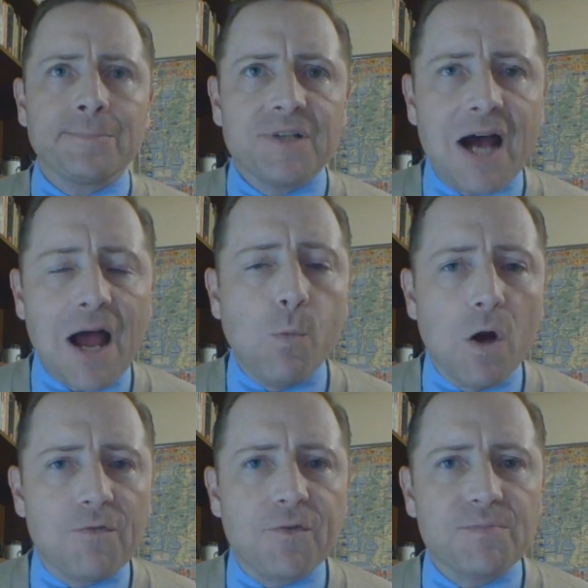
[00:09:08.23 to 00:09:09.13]
I
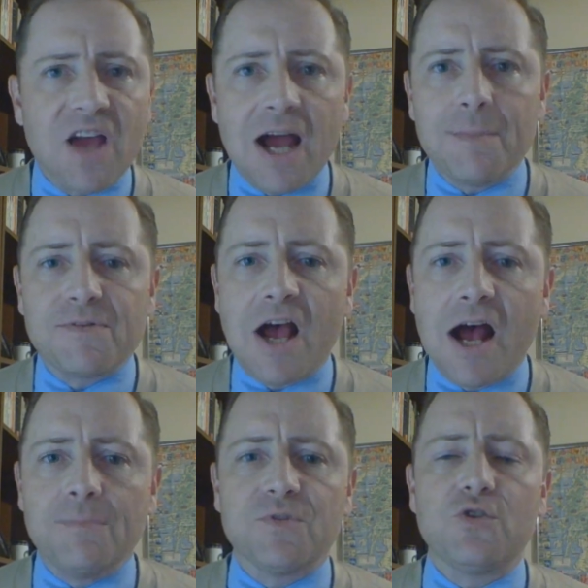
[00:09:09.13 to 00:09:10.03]
will from time to
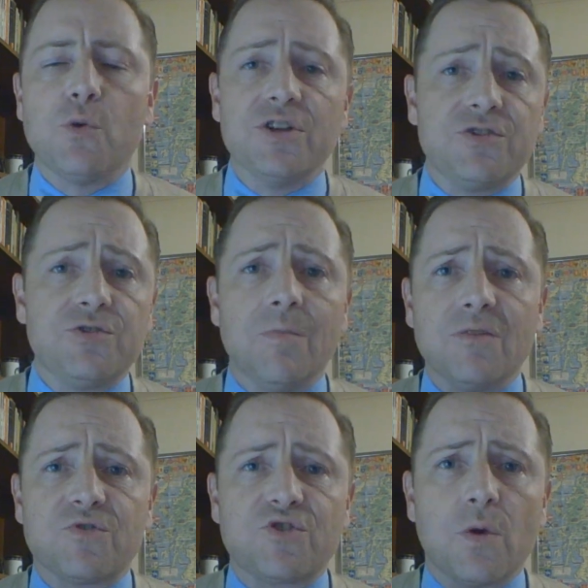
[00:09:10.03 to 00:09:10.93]
time do a
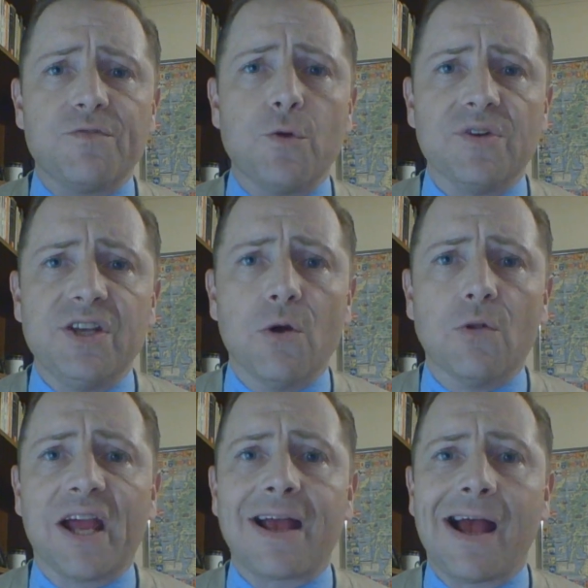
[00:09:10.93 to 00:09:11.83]
sort of do a deal
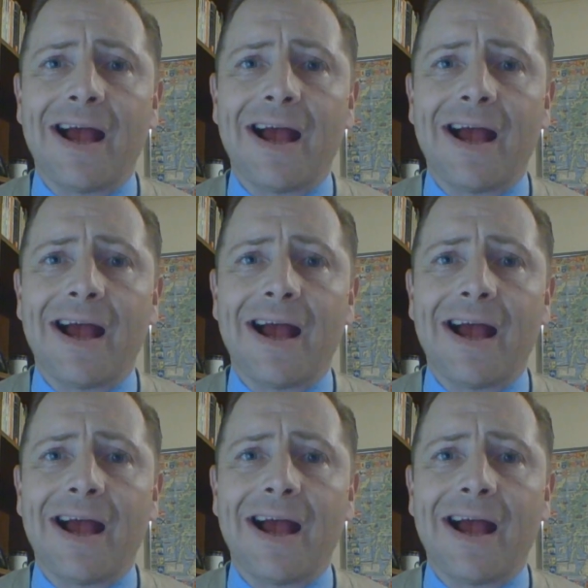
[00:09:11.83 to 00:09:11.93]
like